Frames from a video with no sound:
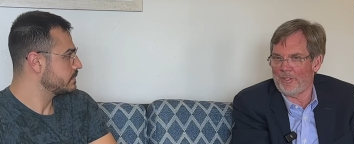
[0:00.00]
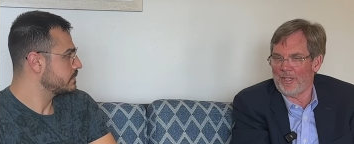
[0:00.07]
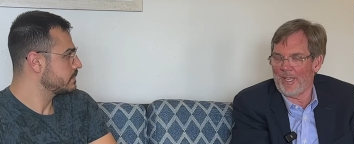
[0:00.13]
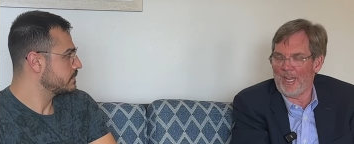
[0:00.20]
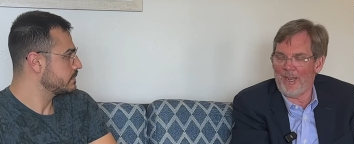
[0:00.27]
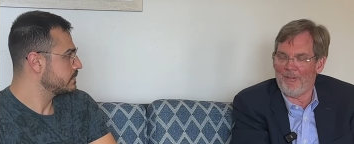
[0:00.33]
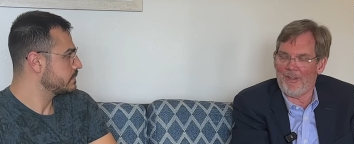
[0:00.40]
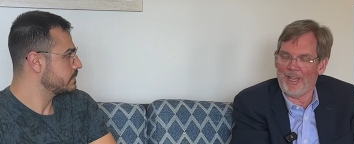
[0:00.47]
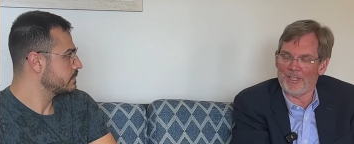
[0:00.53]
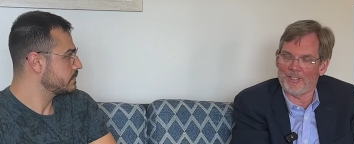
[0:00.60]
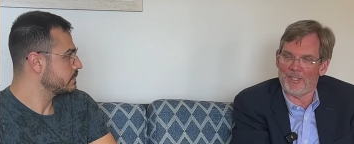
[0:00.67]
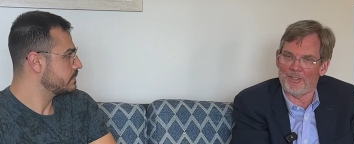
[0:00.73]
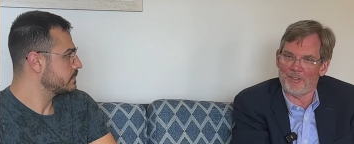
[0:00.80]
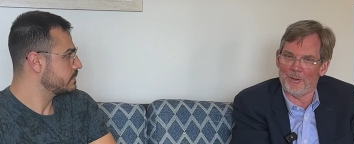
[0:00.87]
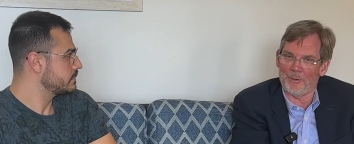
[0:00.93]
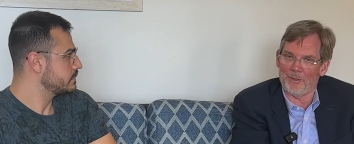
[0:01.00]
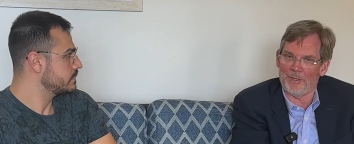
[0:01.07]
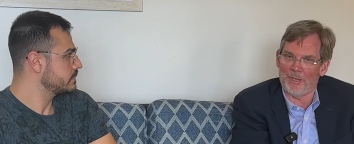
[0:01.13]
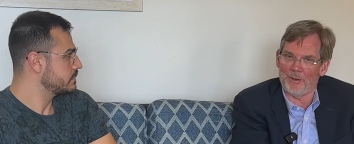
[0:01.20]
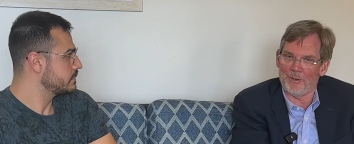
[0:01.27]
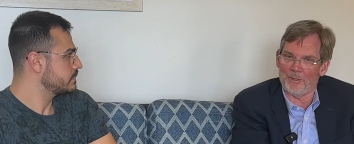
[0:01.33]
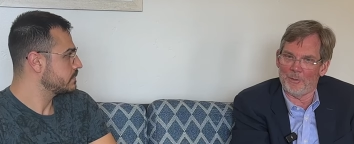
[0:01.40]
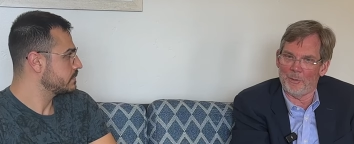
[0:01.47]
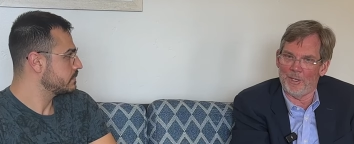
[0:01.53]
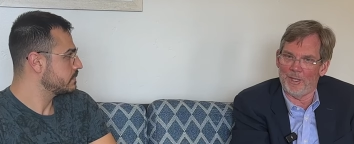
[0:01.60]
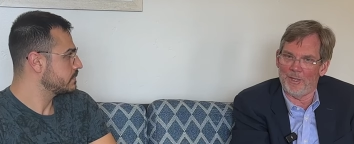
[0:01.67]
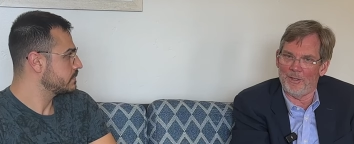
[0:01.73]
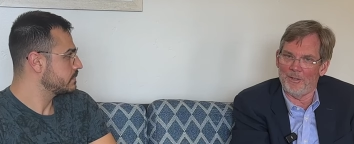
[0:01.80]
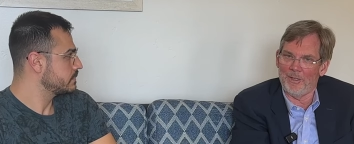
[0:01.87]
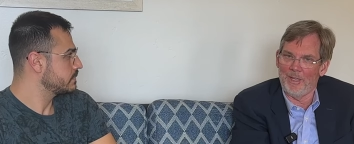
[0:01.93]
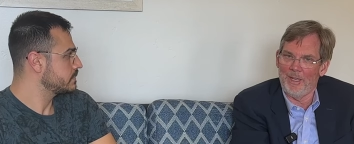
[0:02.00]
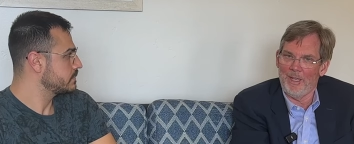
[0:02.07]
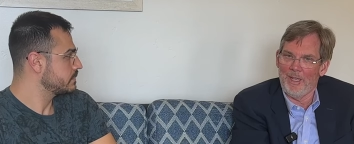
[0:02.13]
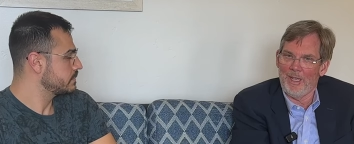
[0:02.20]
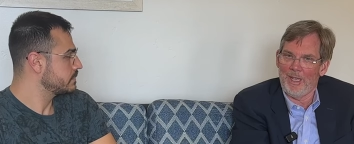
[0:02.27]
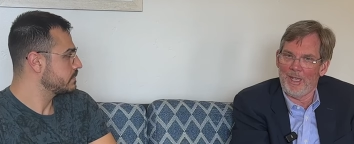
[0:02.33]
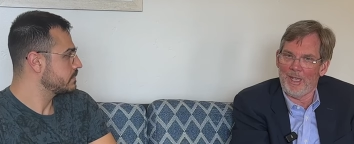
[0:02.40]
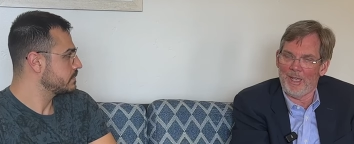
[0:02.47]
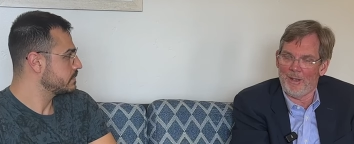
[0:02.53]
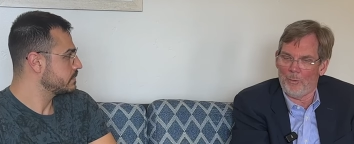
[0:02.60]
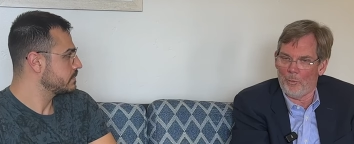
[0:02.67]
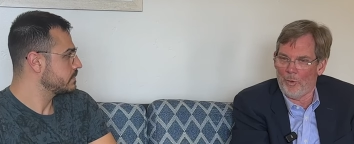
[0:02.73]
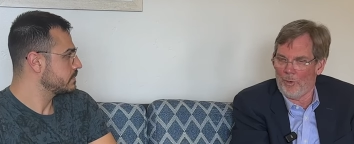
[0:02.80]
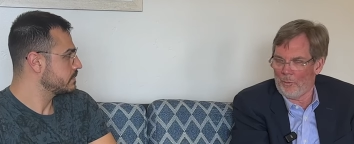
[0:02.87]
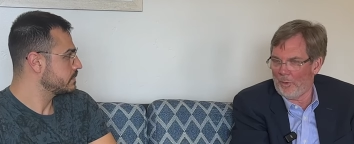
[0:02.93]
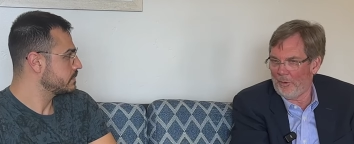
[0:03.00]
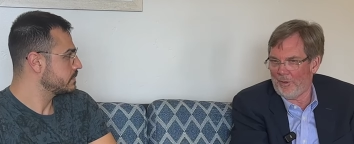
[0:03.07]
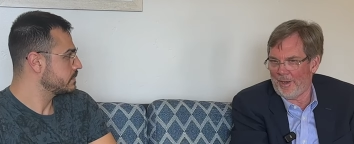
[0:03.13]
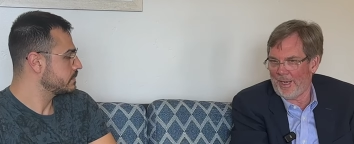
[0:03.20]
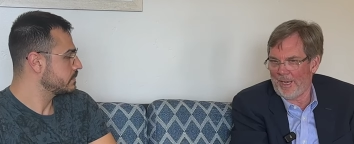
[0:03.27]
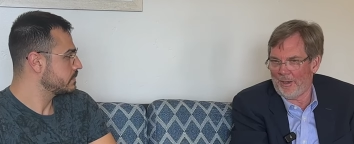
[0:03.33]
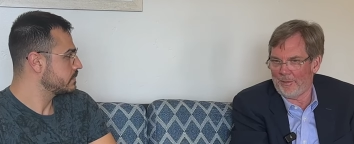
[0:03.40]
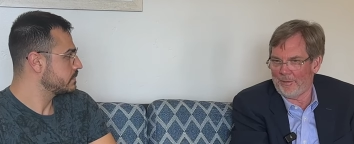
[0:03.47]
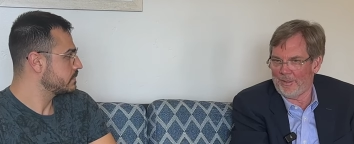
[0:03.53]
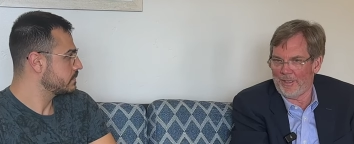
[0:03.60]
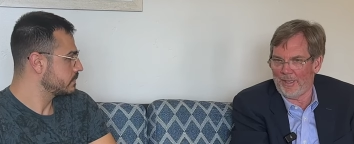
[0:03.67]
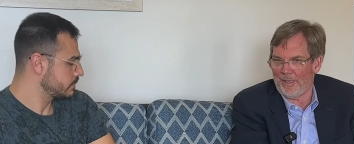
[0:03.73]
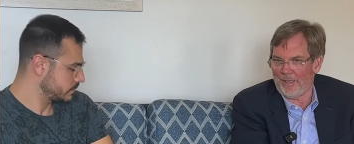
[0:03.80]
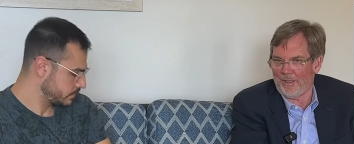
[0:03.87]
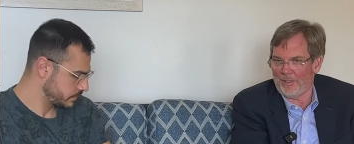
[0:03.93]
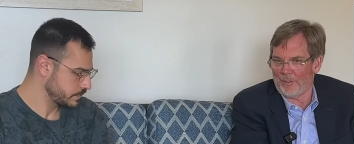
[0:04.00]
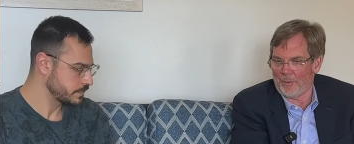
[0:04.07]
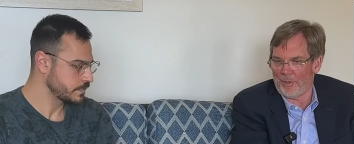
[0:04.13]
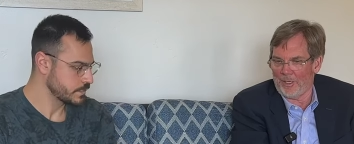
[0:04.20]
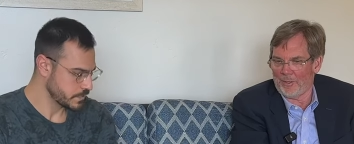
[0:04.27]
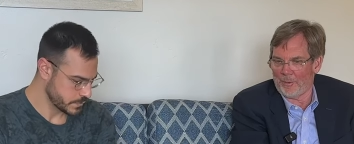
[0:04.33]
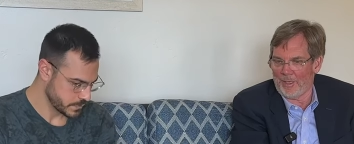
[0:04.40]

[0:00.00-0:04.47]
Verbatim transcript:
Speaker 1: can have access to it there as well. Uh, we'll roll it out uh, as quick as we